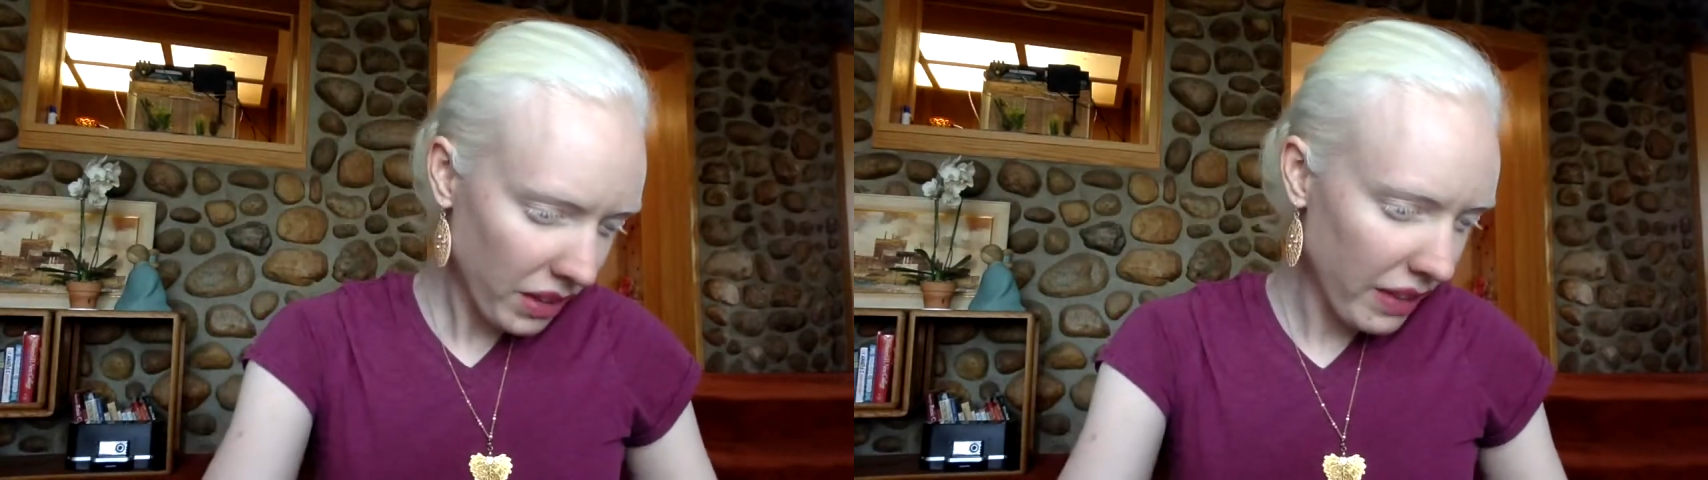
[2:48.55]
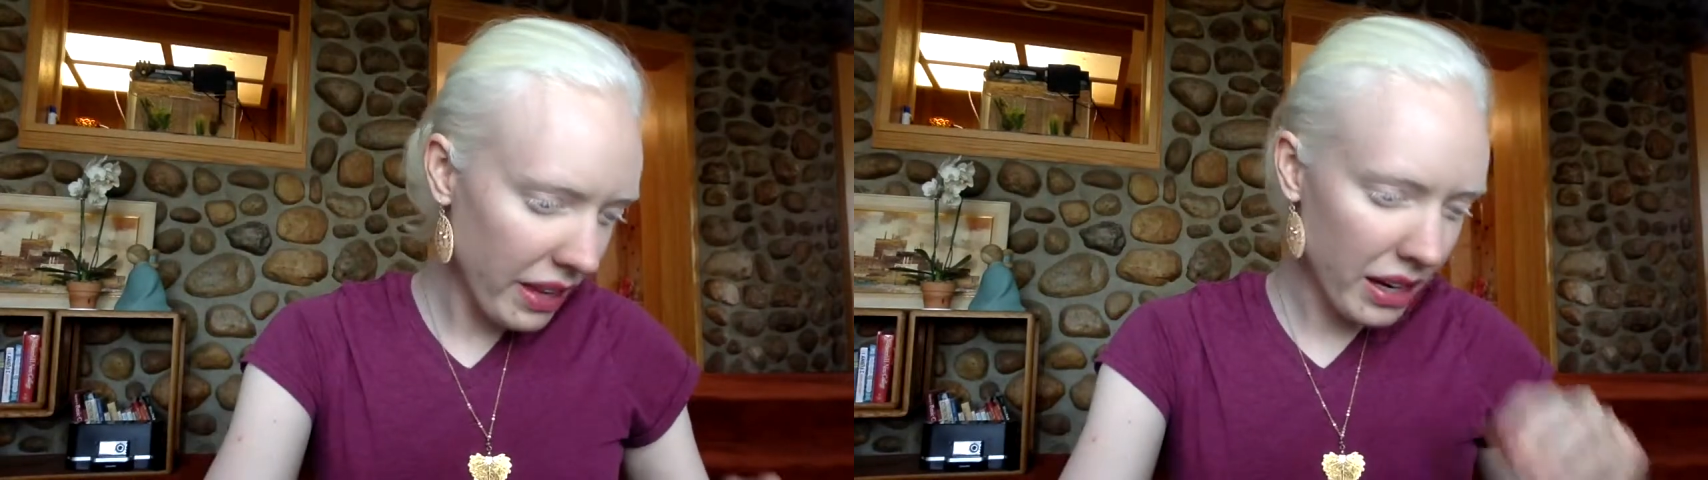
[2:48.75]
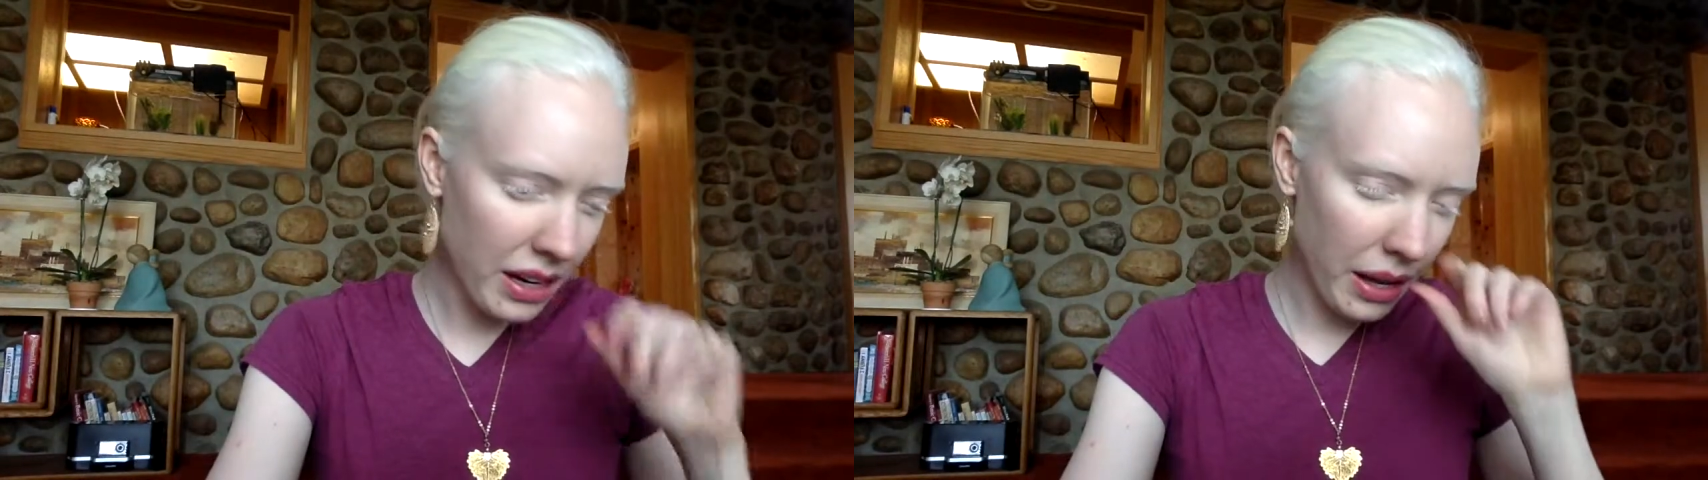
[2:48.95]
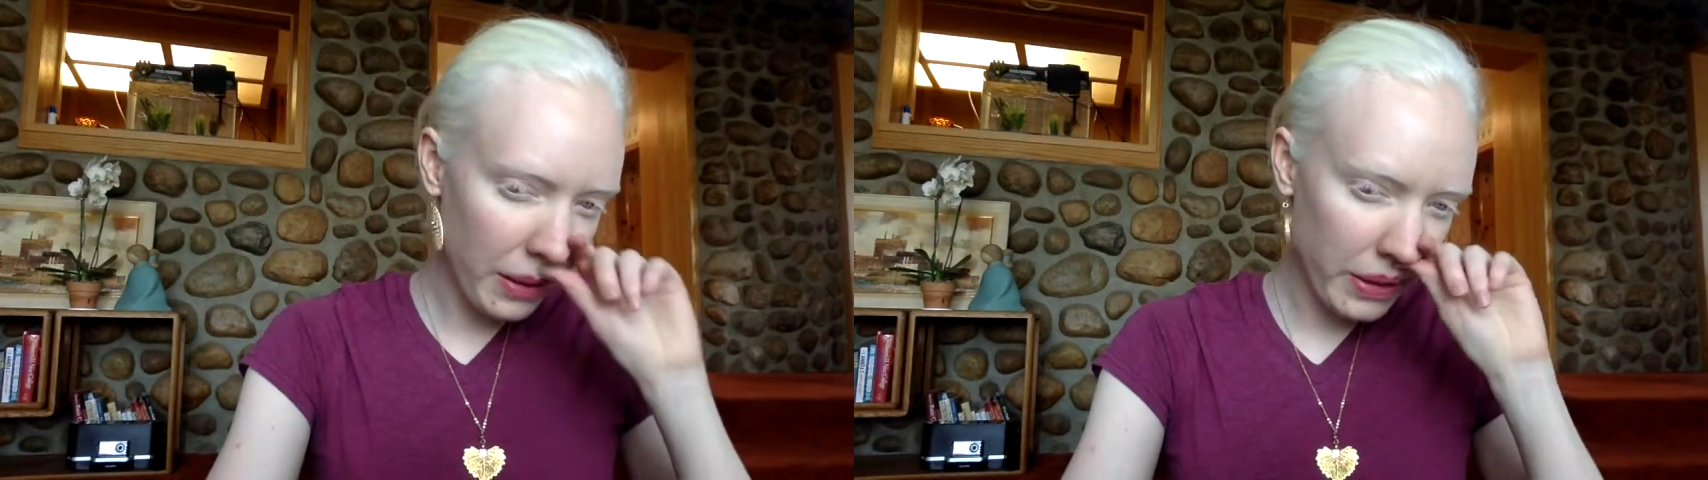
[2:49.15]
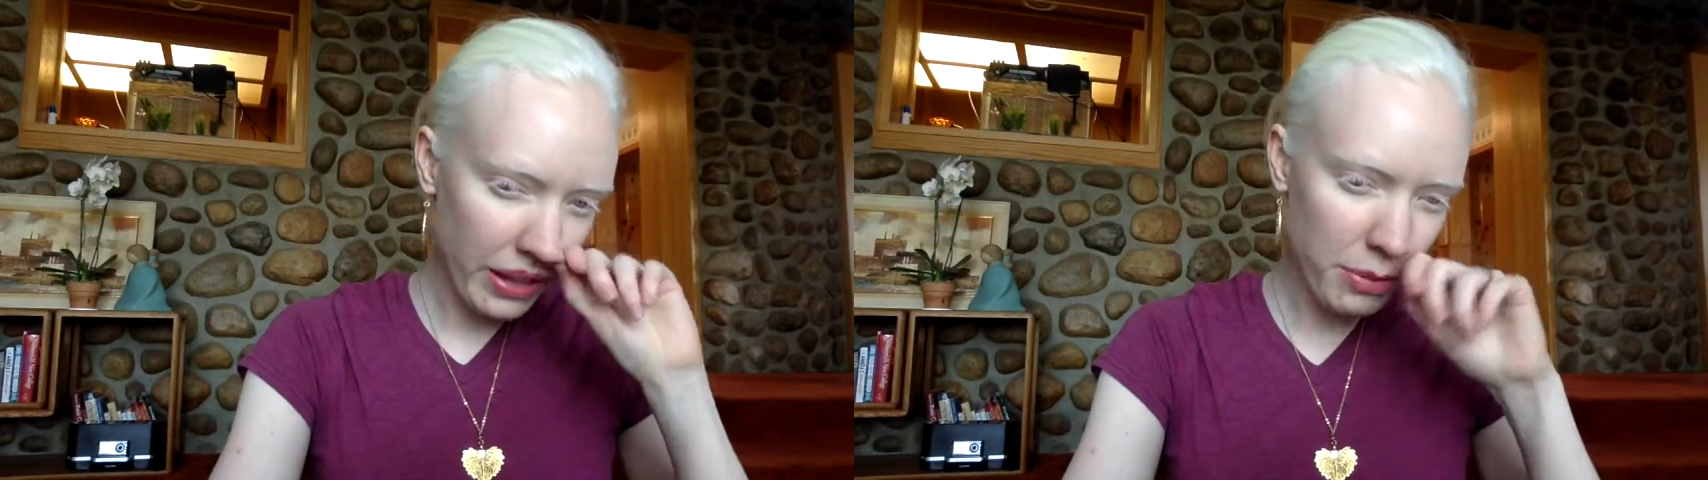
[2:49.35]
And then
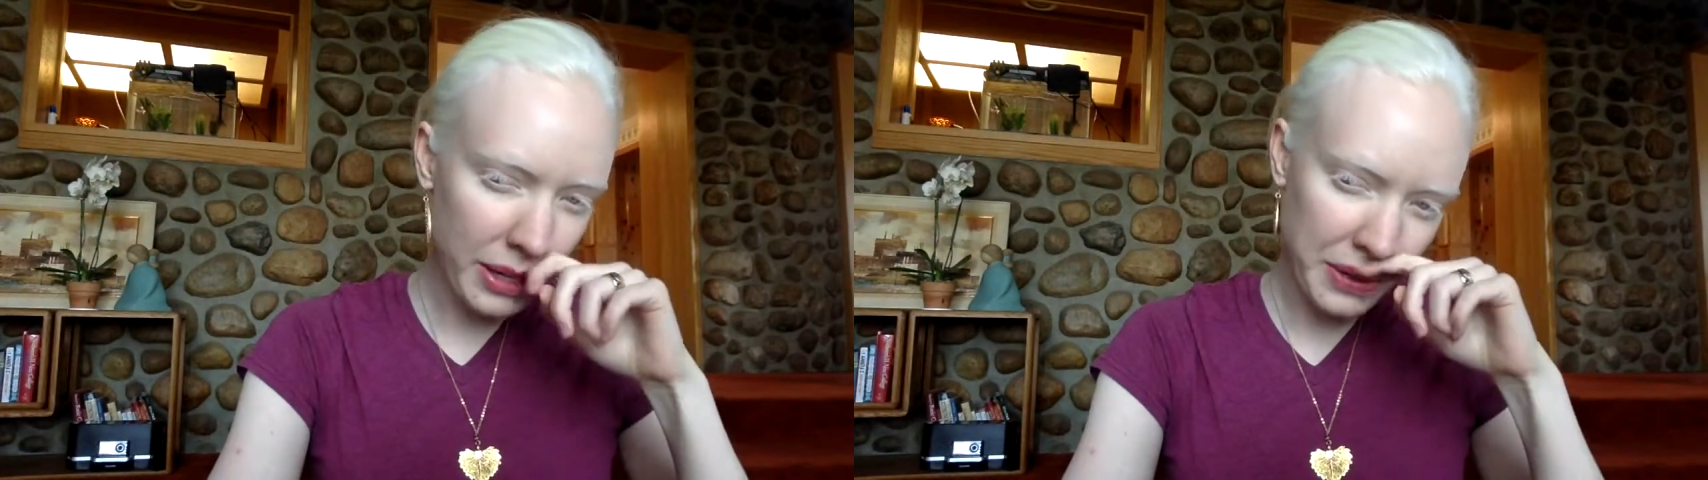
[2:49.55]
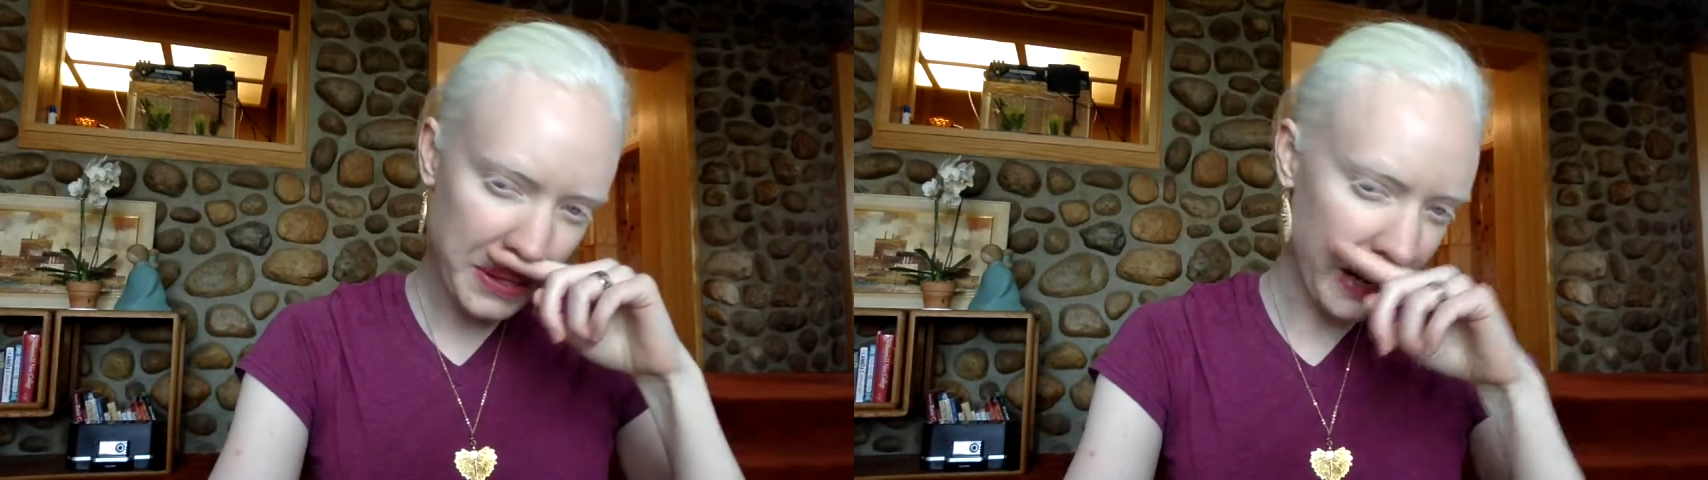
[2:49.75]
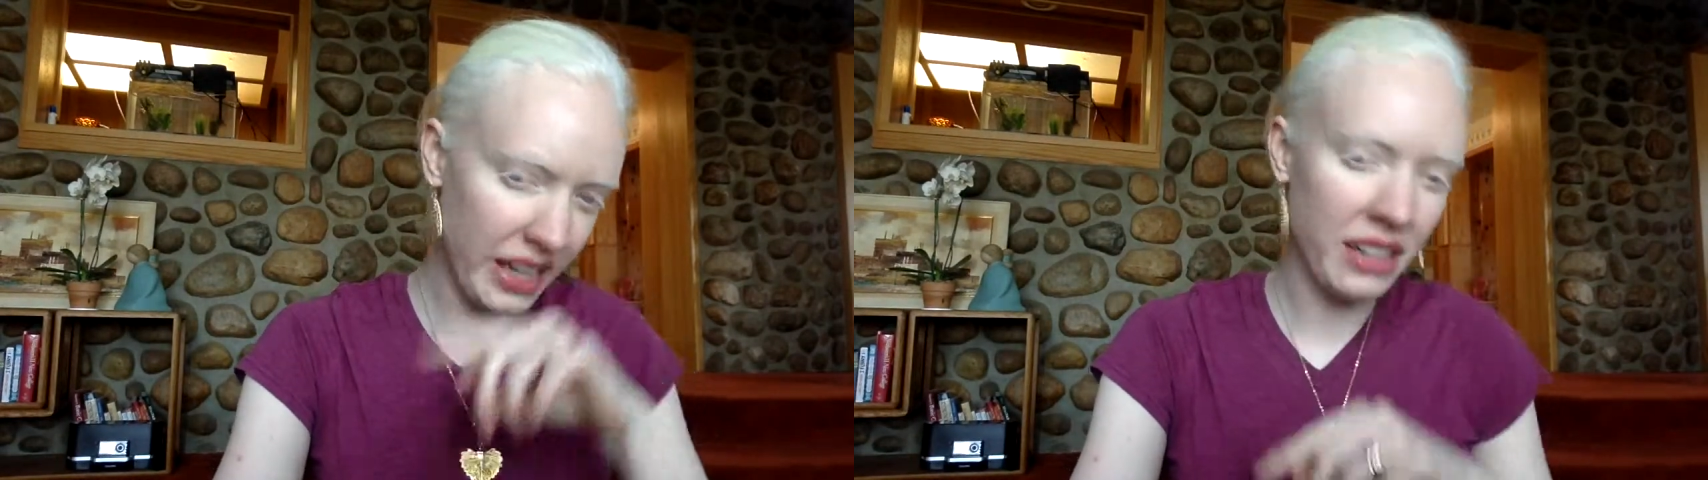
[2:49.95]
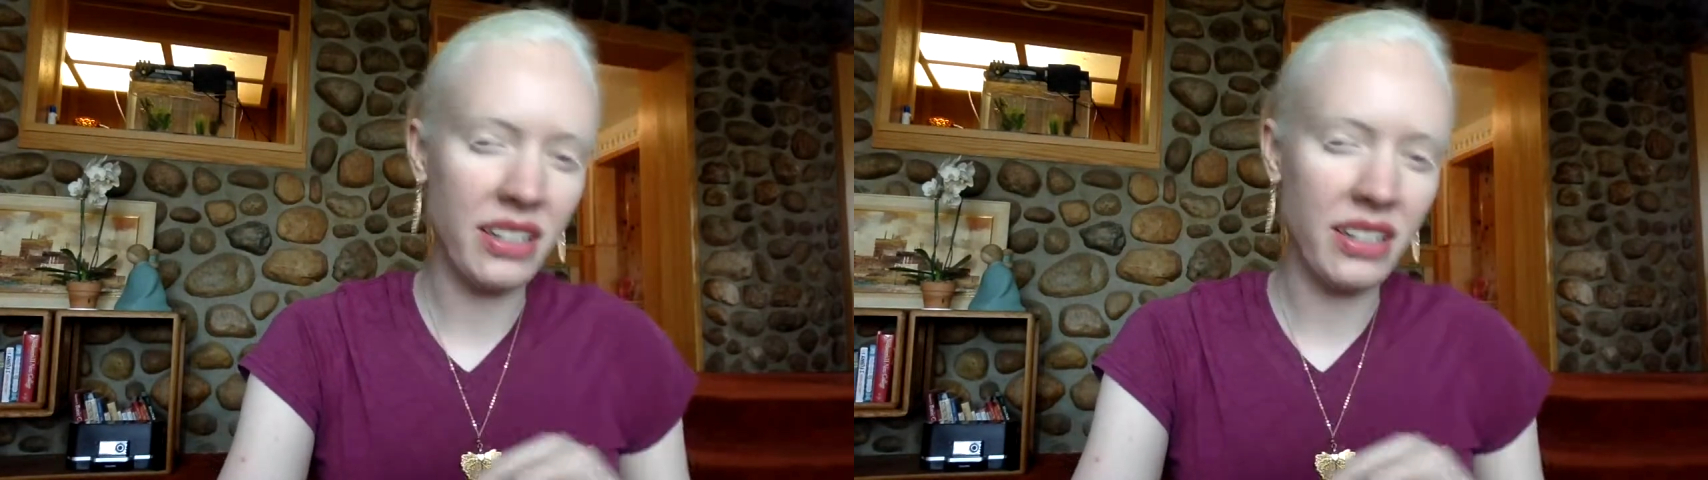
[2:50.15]
the other place that I like